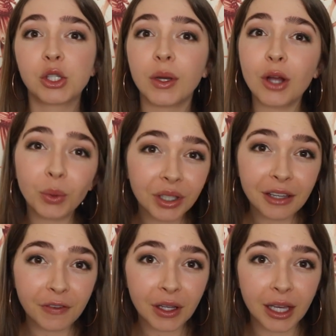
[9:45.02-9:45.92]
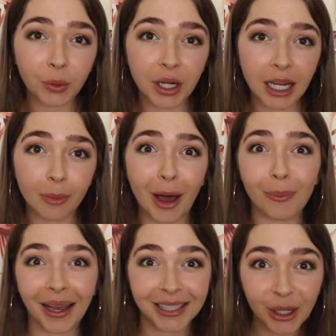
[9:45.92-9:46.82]
so I don't really feel like reading
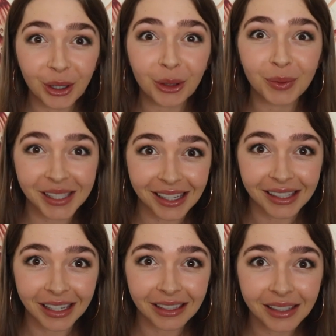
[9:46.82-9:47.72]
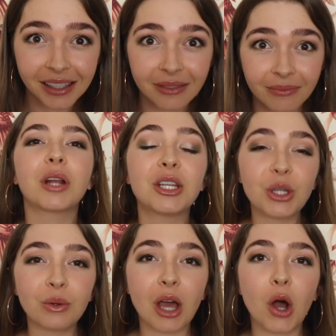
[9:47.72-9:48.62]
about bacterial resistance. What I
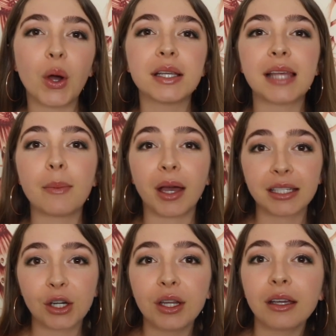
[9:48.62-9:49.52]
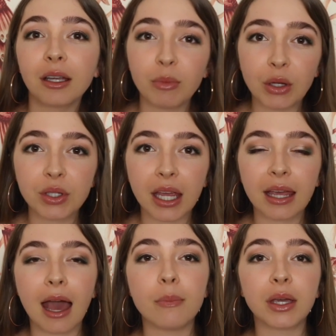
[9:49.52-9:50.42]
do know is that bacteria can
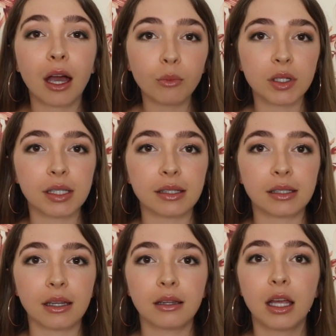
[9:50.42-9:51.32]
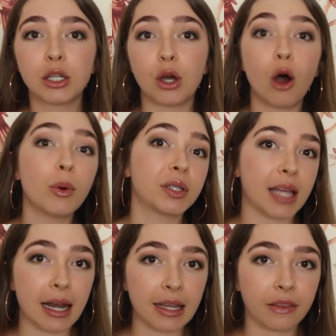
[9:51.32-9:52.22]
mutate and become resistant to
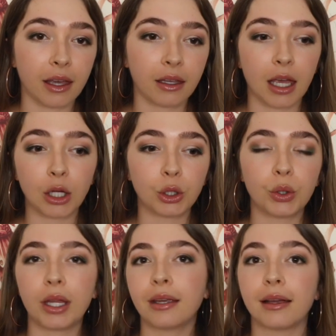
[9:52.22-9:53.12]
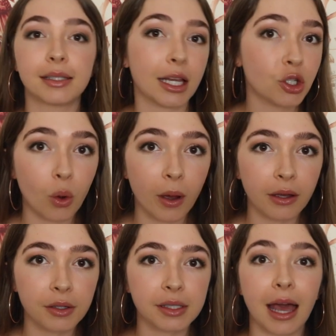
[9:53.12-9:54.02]
almost anything, including essential
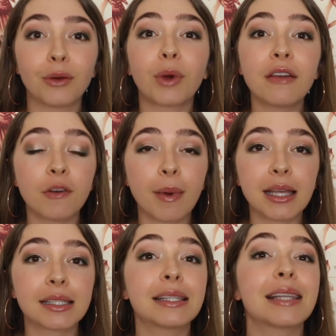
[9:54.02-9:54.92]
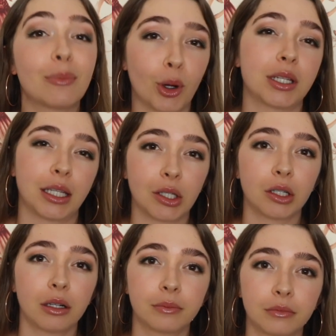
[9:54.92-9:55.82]
oils and rifamycins in
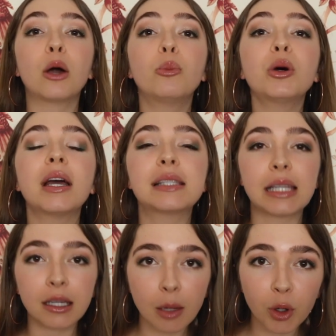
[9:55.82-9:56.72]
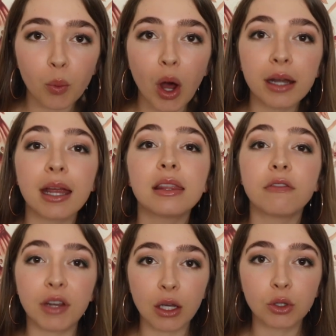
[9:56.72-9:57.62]
particular. I will put as link number one in
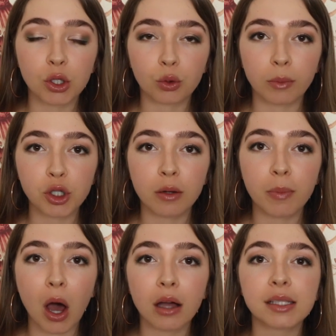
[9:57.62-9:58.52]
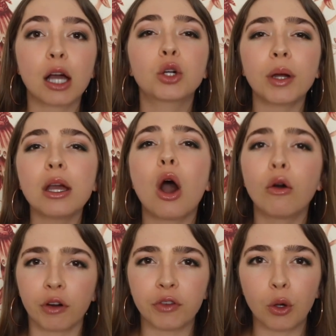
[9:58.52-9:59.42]
the video description description box a great
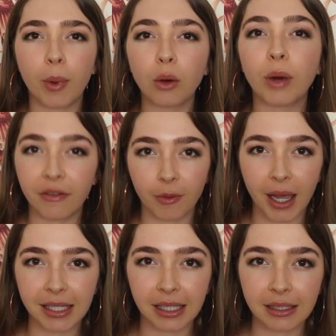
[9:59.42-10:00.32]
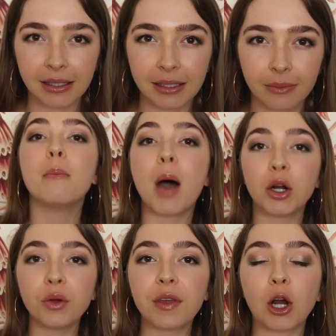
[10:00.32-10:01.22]
overview about rifamycins.
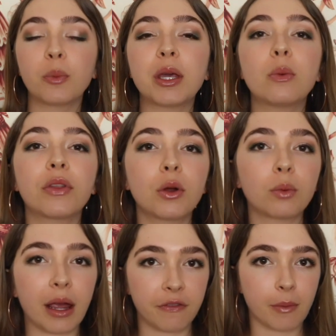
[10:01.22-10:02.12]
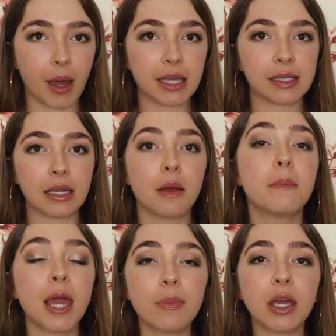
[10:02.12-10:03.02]
Monotherapy with a
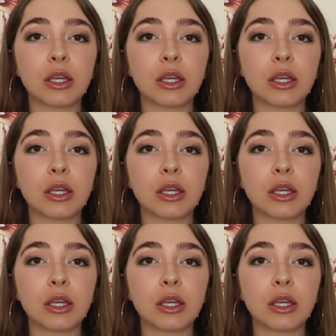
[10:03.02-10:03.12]
rifamycin may be